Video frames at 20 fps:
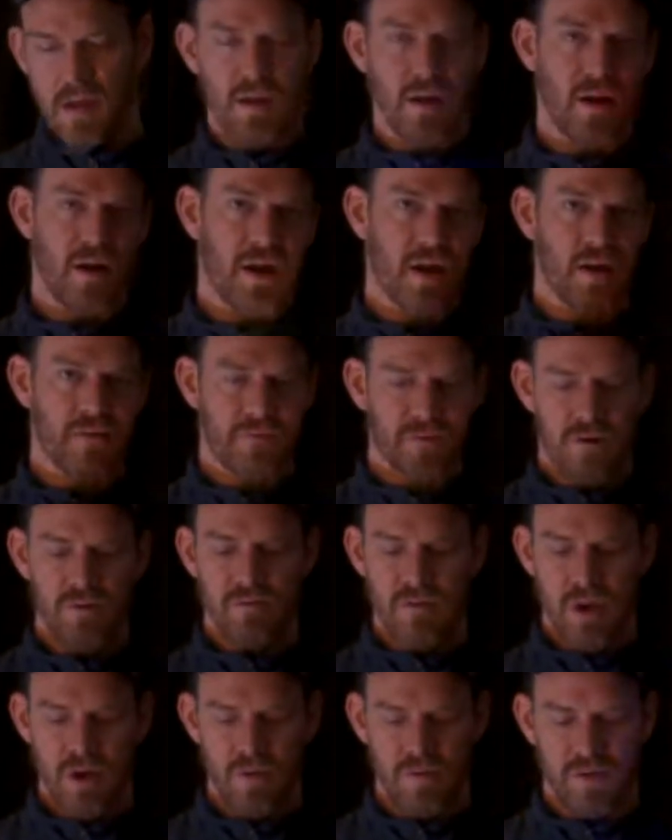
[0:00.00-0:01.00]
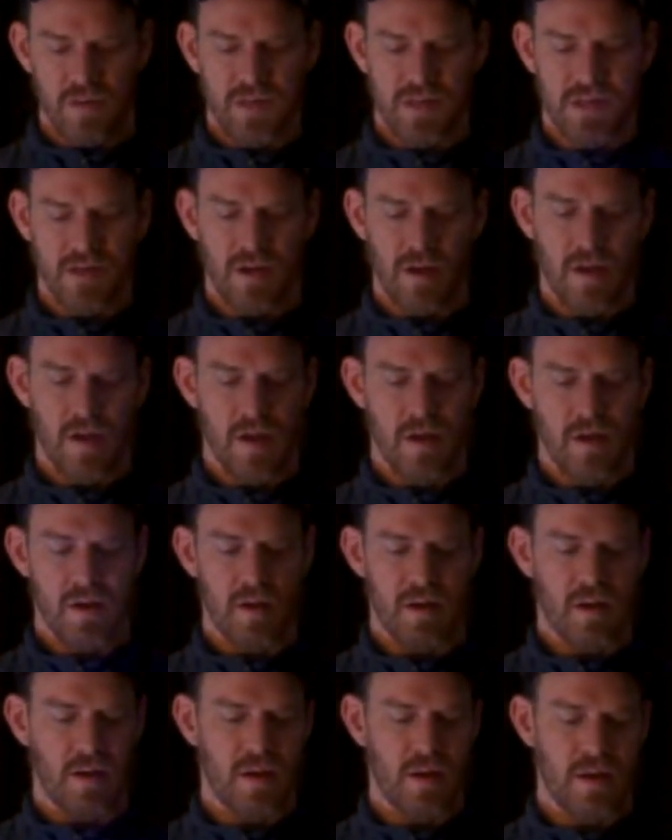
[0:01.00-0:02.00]
All right, a few notes
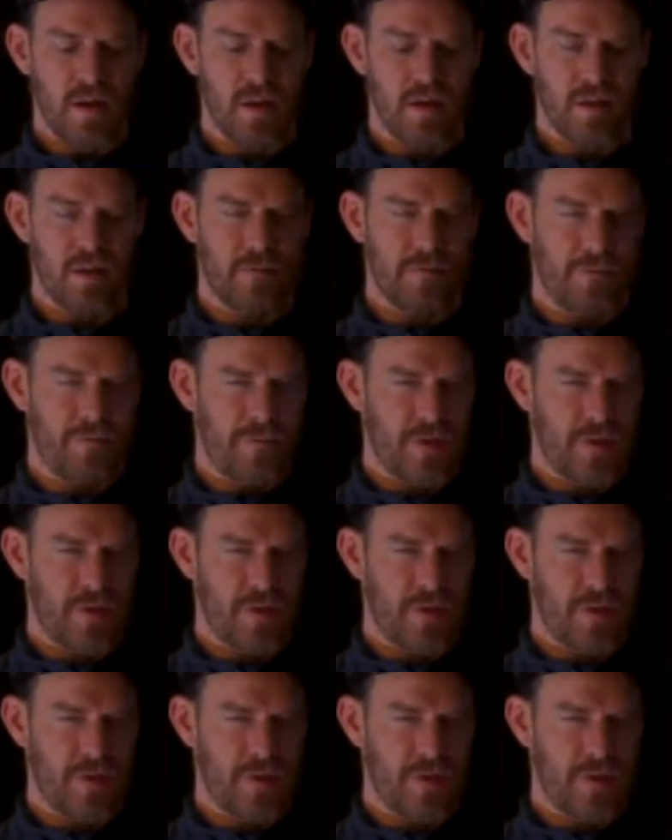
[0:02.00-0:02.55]
on the